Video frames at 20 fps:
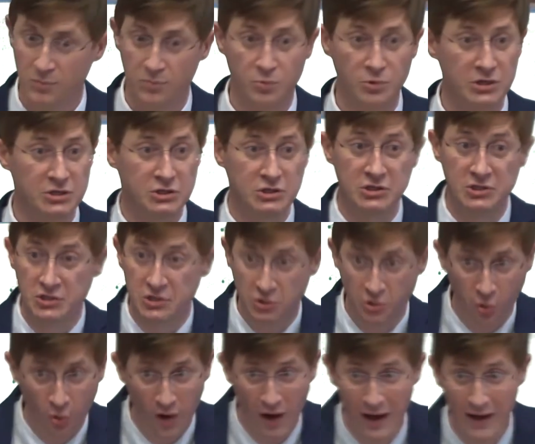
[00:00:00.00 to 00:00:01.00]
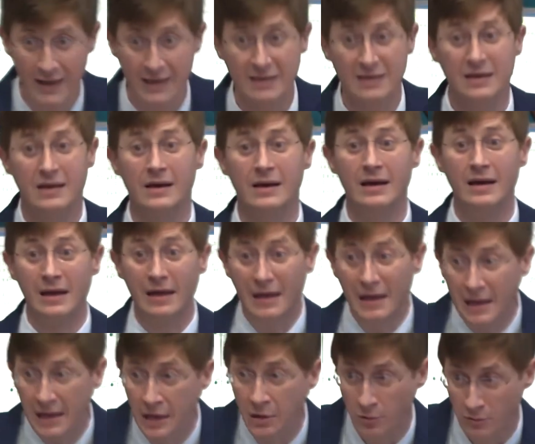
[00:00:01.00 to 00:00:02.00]
which is quite
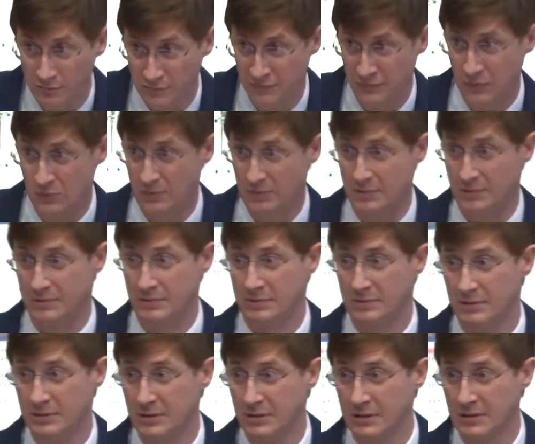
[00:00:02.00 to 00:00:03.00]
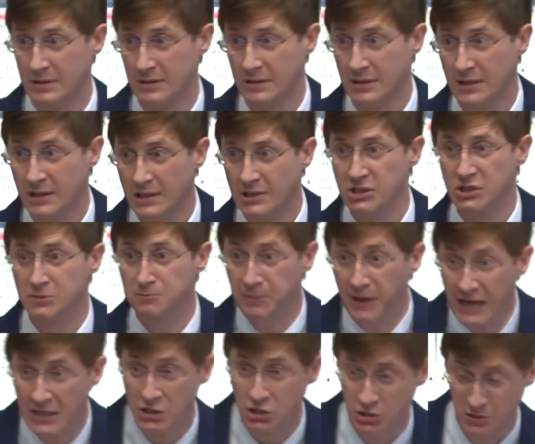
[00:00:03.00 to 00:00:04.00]
helpful,
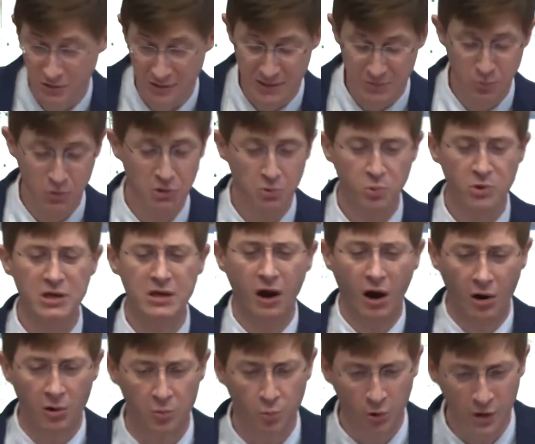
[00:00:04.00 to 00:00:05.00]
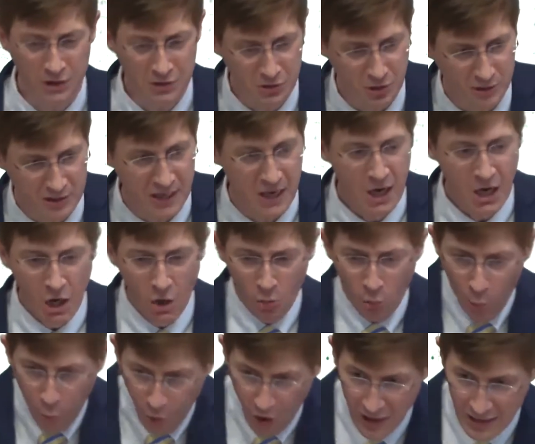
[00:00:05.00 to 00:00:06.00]
especially when we are wondering,
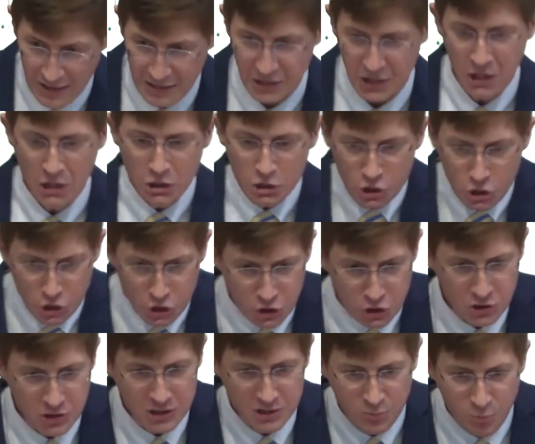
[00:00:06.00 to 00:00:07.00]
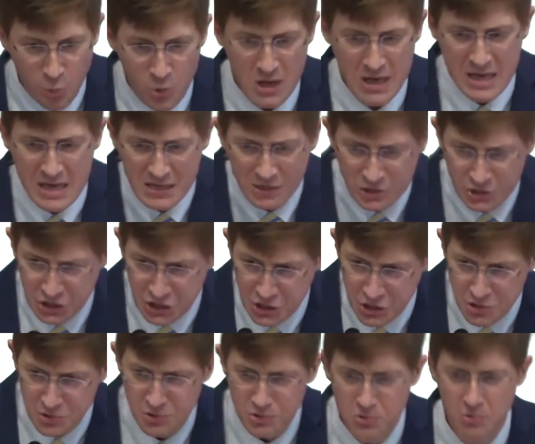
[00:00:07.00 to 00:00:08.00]
what should we
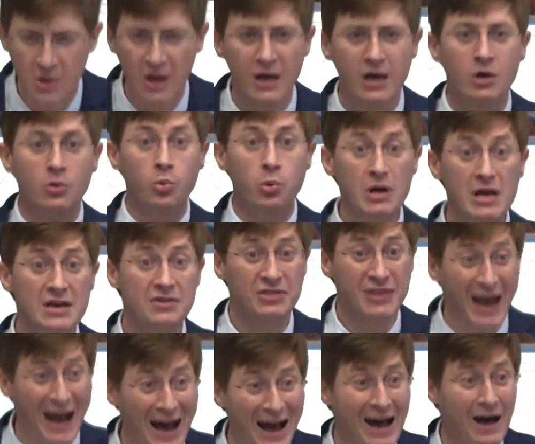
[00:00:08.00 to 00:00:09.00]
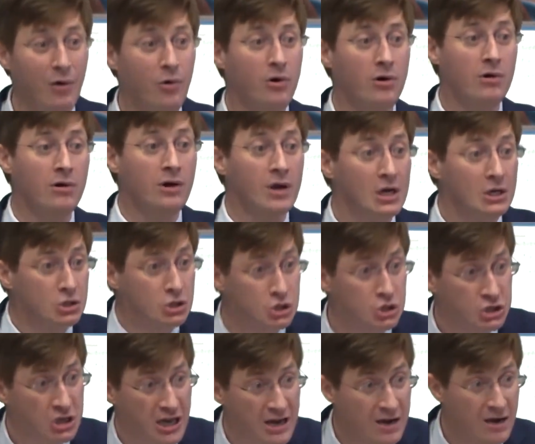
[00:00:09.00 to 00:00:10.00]
do with our
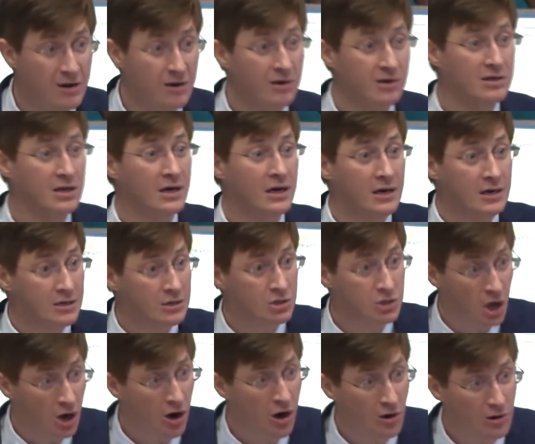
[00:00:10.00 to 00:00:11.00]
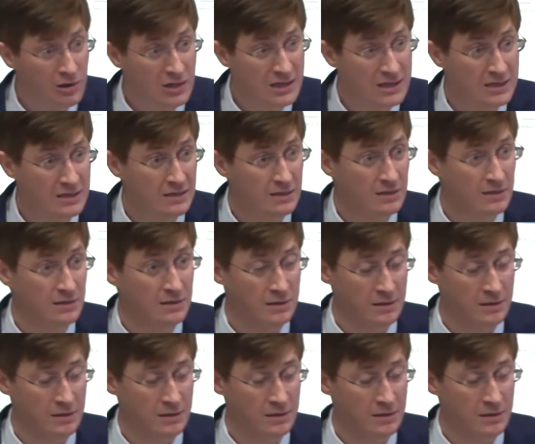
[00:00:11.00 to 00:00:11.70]
shared calling?